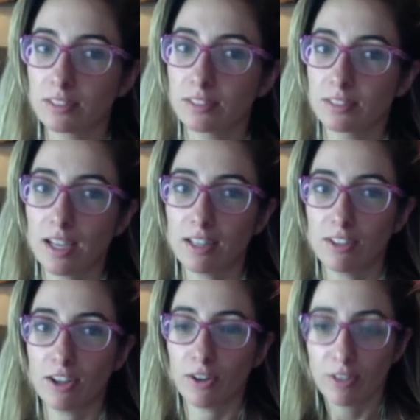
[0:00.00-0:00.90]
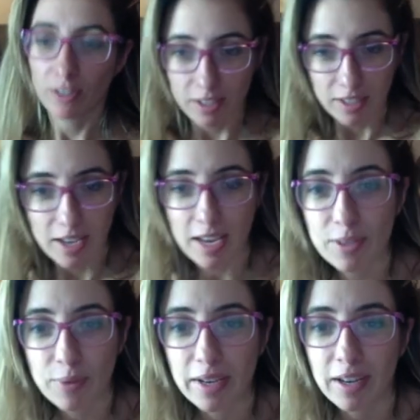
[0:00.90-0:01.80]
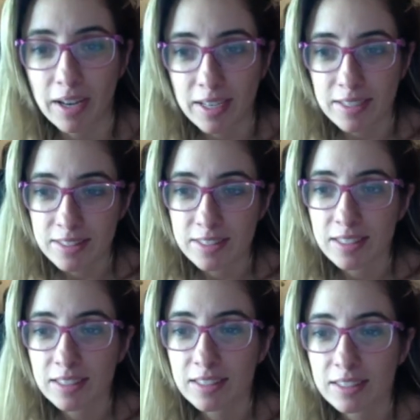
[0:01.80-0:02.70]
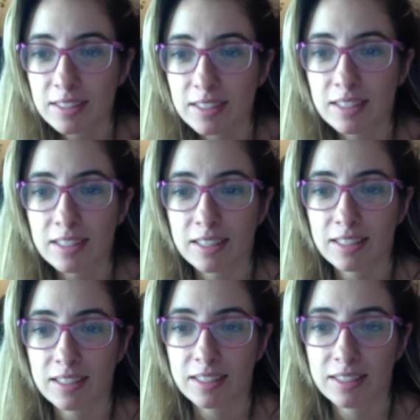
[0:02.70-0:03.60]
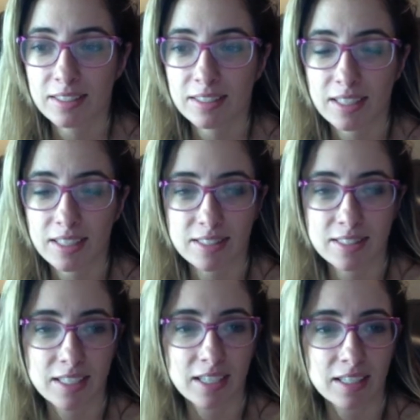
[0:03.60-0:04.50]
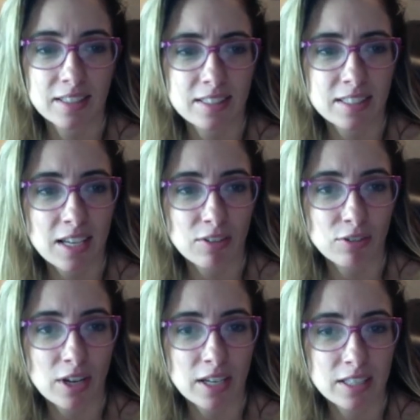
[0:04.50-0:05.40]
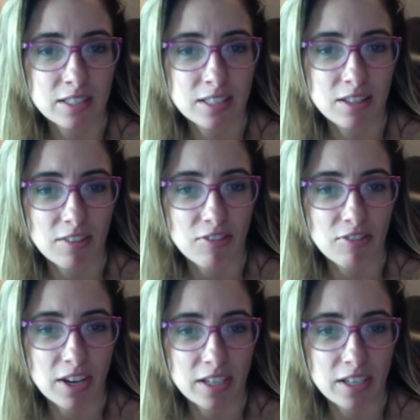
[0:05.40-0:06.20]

I don't know. Anyway, guys, let's see. Let's get right into the fight.